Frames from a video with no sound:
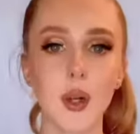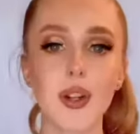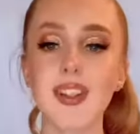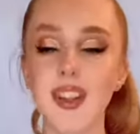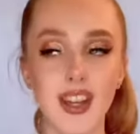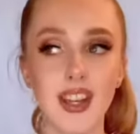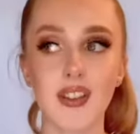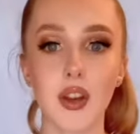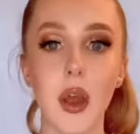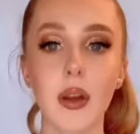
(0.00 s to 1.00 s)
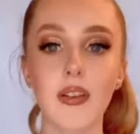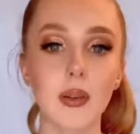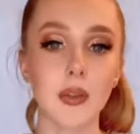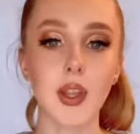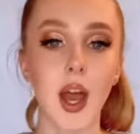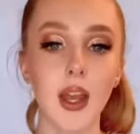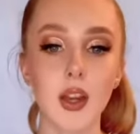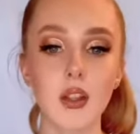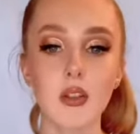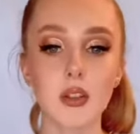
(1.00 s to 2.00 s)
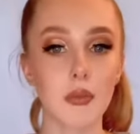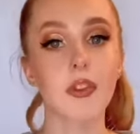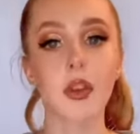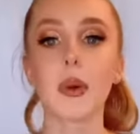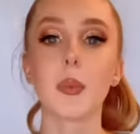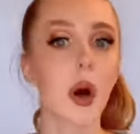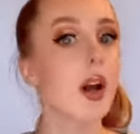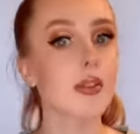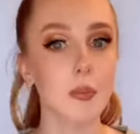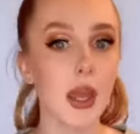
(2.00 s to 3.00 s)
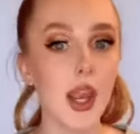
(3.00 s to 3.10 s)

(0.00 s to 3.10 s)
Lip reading: didn't even know if it was like something that would work for me.